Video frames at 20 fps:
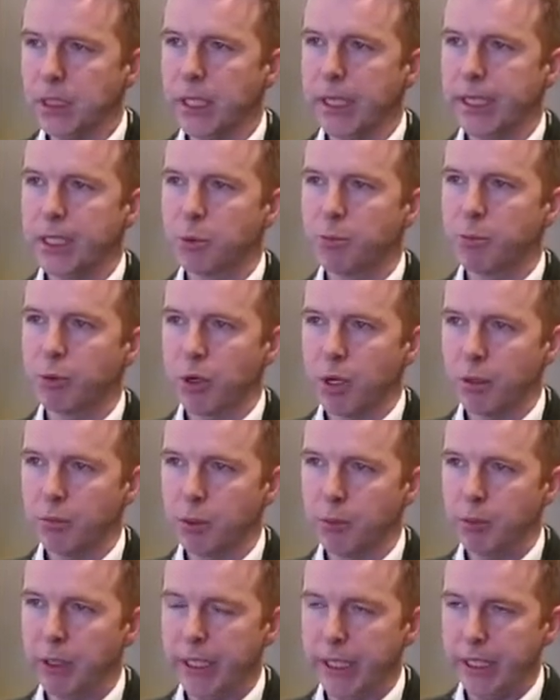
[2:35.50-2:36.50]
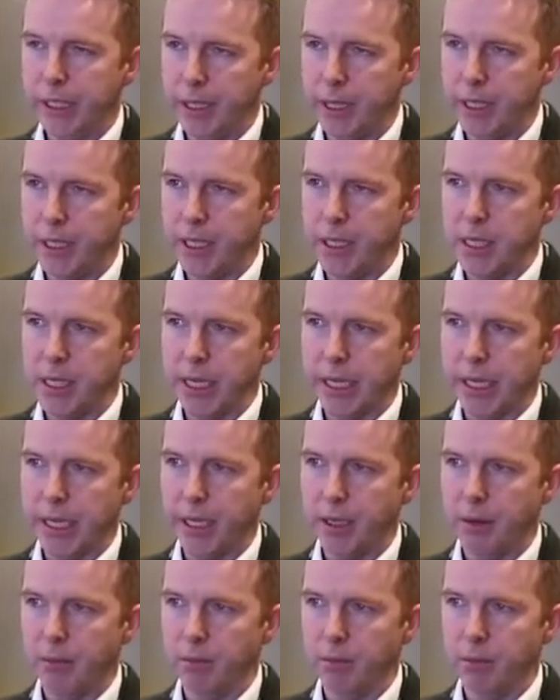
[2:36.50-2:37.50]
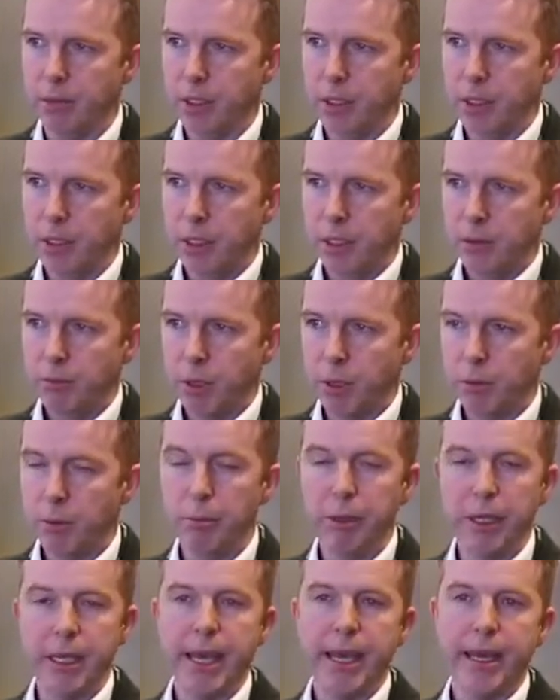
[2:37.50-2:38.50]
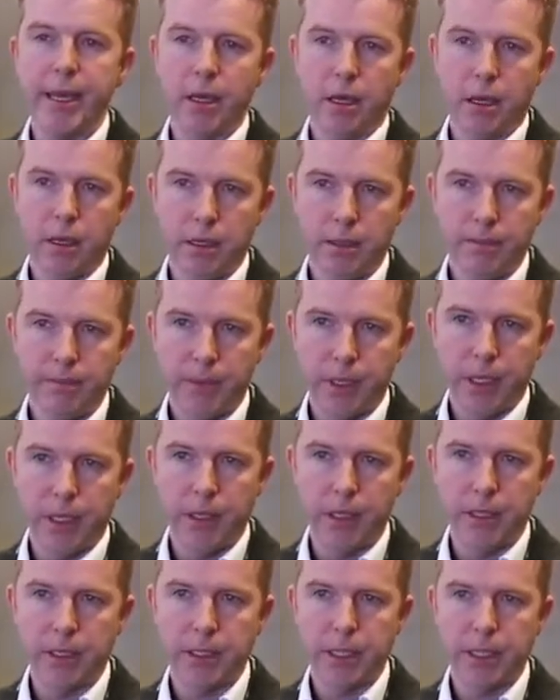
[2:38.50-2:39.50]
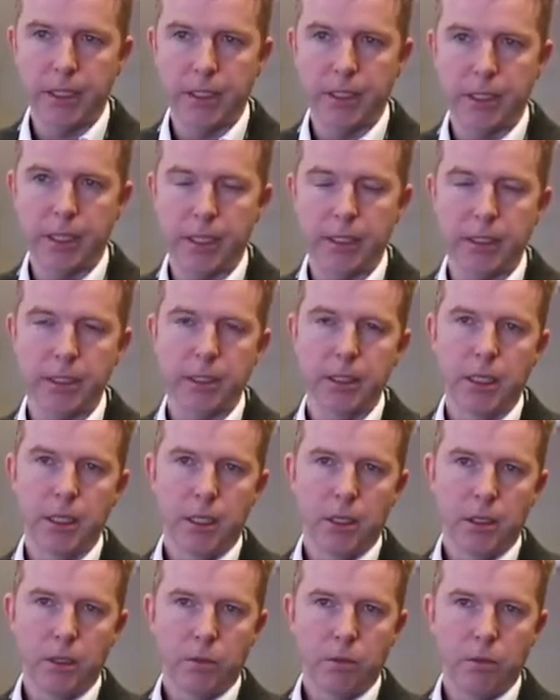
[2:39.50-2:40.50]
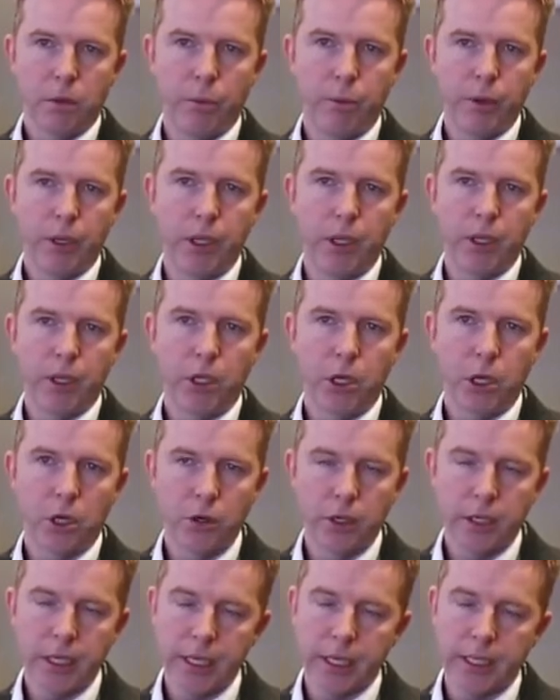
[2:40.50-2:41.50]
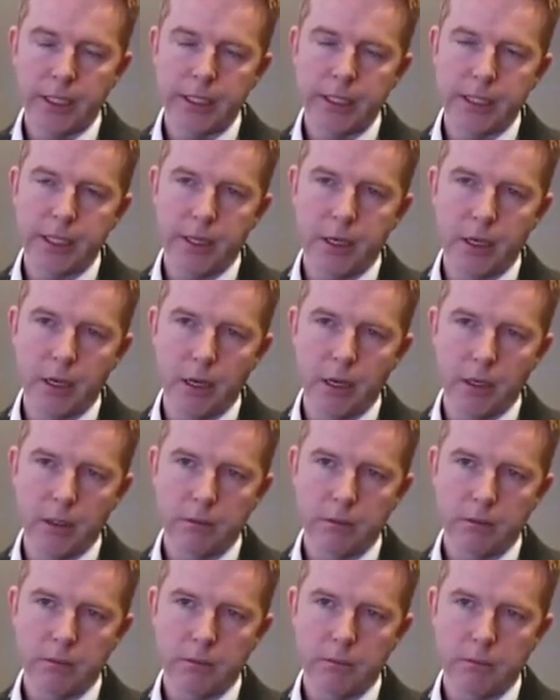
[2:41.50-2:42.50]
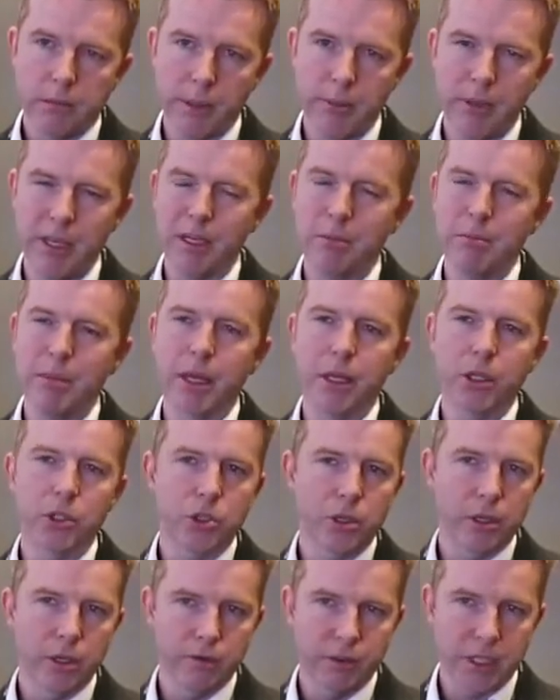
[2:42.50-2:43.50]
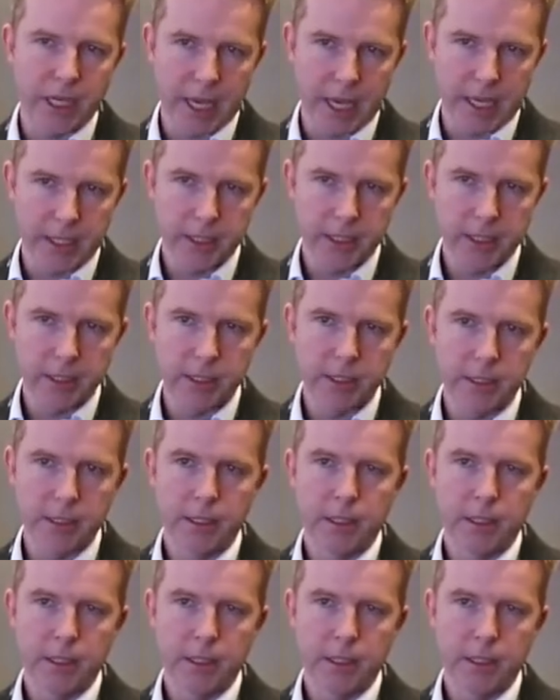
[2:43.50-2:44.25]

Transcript: it's probably AI, in the sense that what we currently consider maybe administrative tasks,